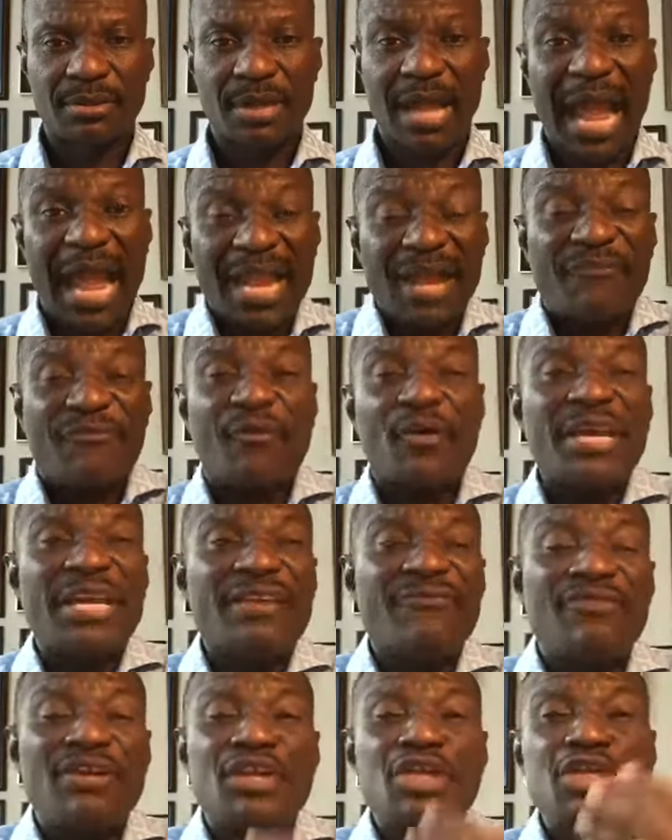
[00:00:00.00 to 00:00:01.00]
I have
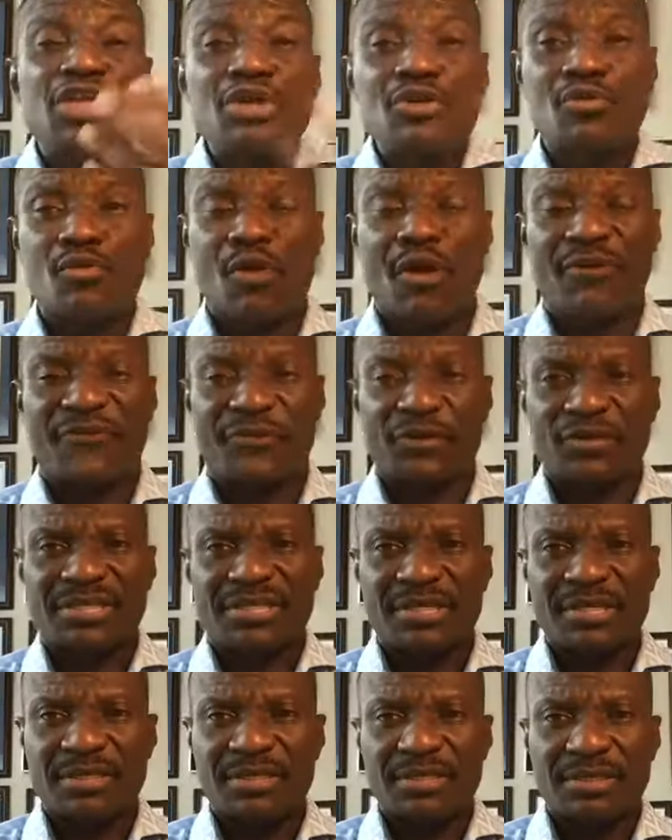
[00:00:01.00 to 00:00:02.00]
forgiven you of your
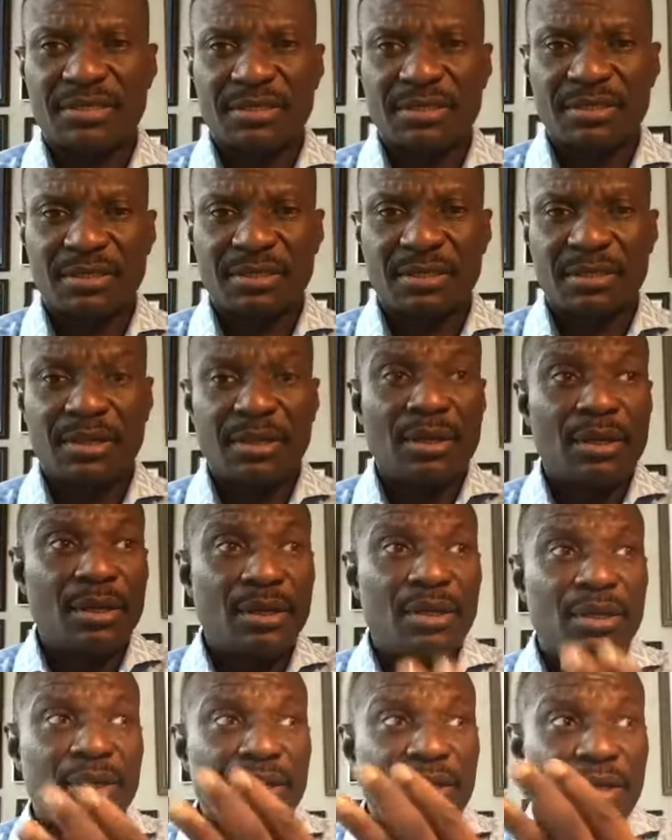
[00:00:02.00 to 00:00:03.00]
sins
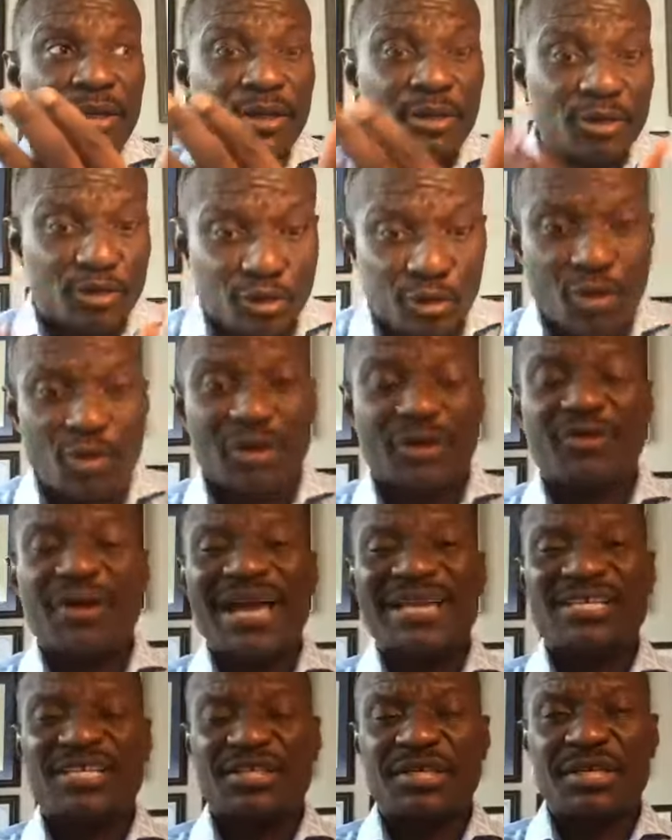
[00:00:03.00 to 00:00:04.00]
through
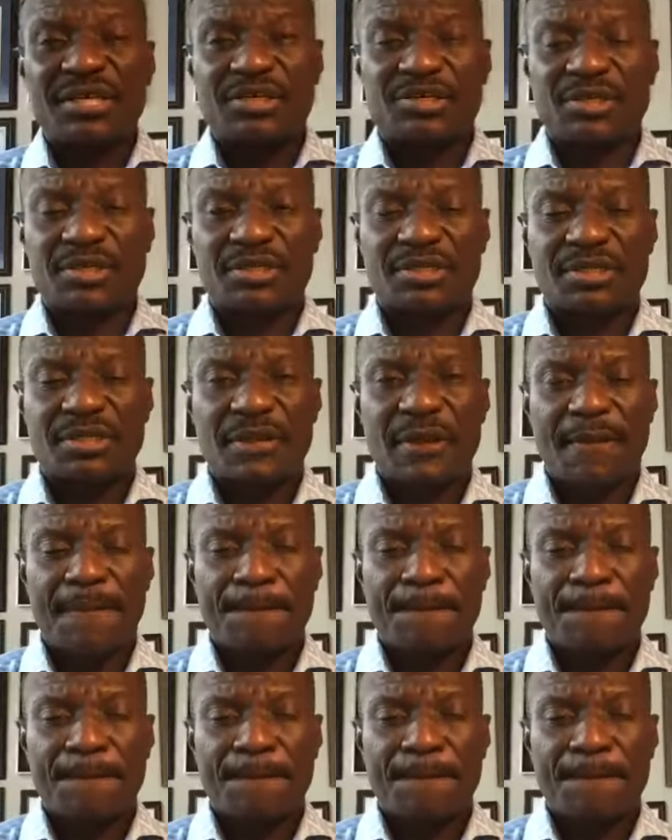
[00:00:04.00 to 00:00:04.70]
Christ Jesus.